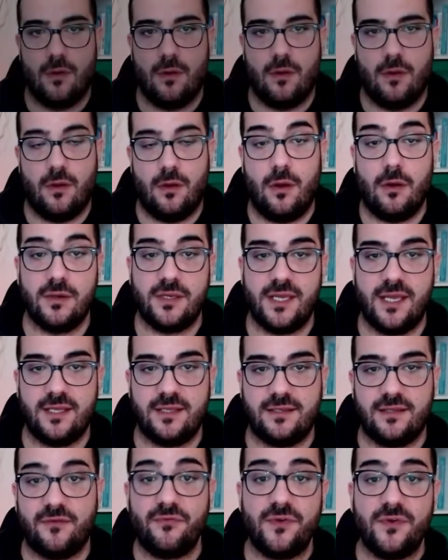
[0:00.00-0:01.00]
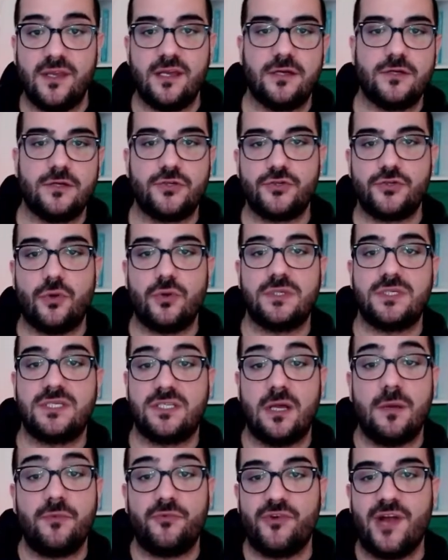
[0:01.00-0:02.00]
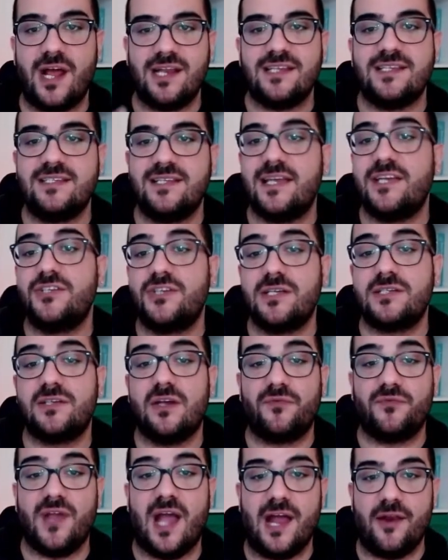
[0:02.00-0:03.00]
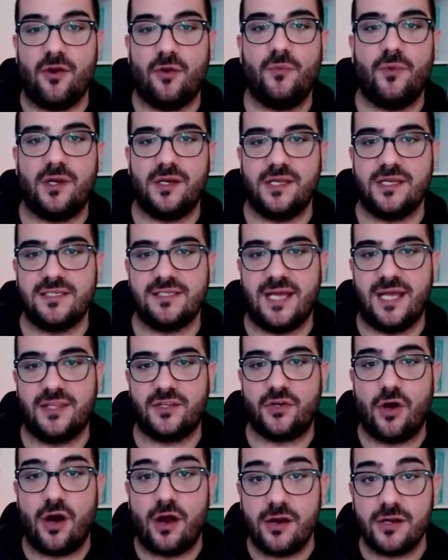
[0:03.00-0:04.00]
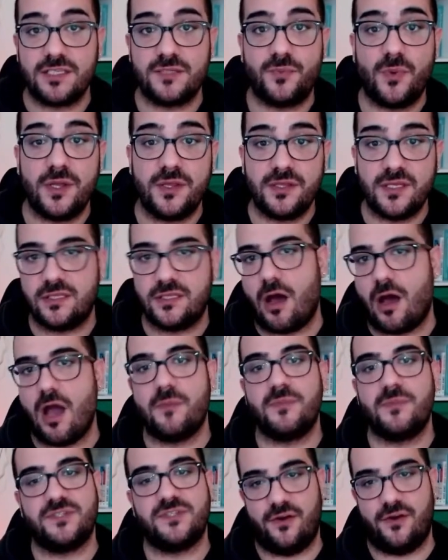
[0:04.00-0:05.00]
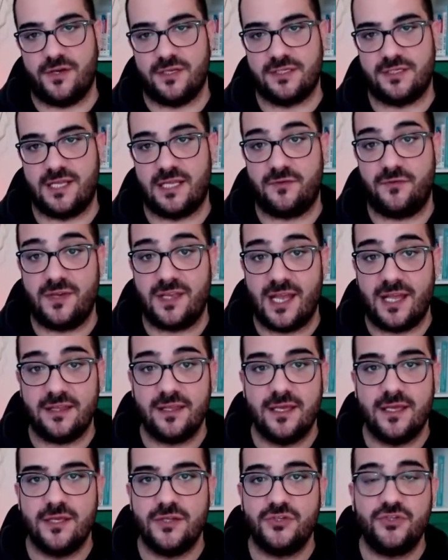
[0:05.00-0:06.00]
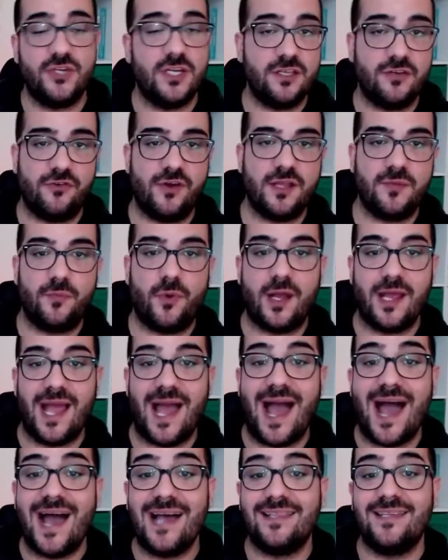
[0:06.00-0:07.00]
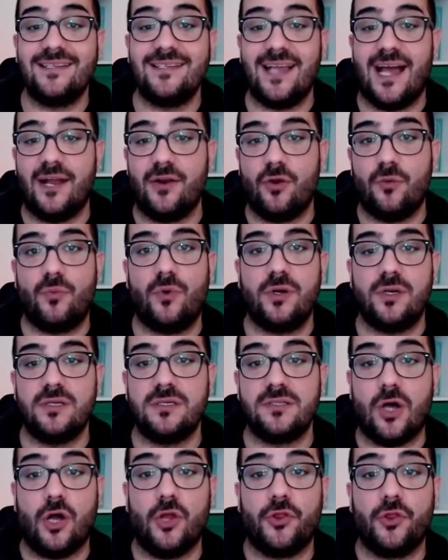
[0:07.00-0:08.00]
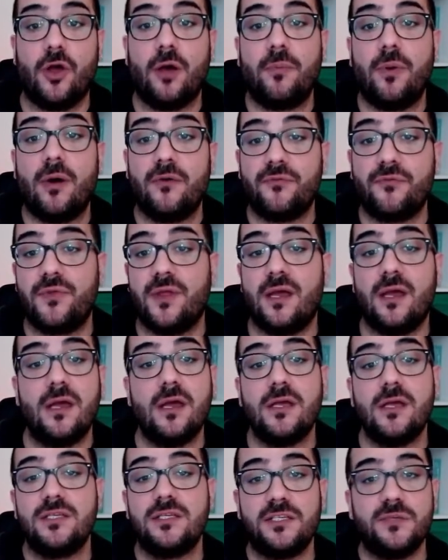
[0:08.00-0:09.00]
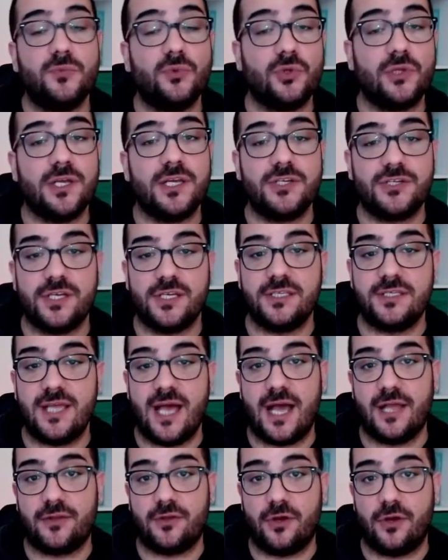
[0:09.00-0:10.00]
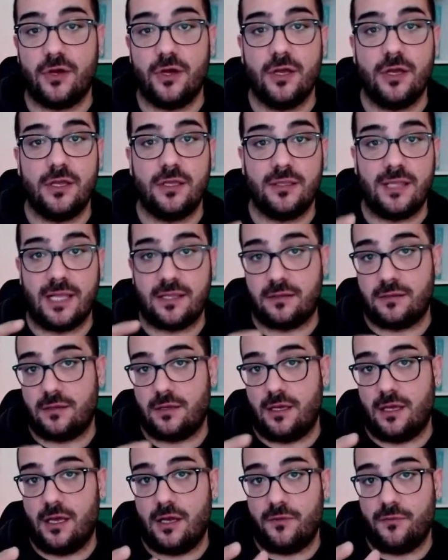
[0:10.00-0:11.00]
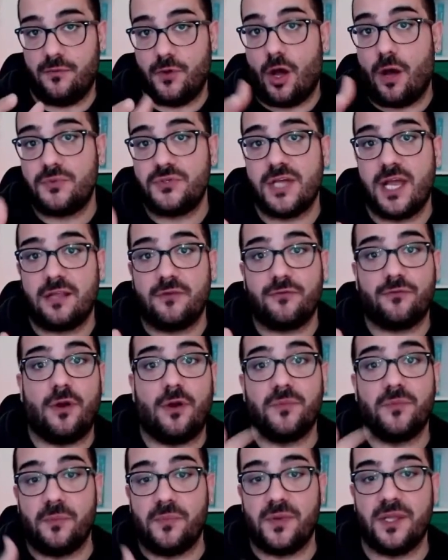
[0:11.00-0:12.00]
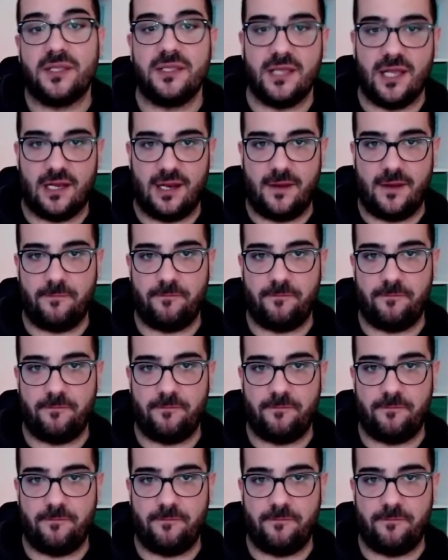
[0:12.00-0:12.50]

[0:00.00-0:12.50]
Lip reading: Okay, the figure shows some realizations of the anomalies and corresponding time series that we can generate by adding the anomalies on top of the simulation data that we obtained from the BDLM.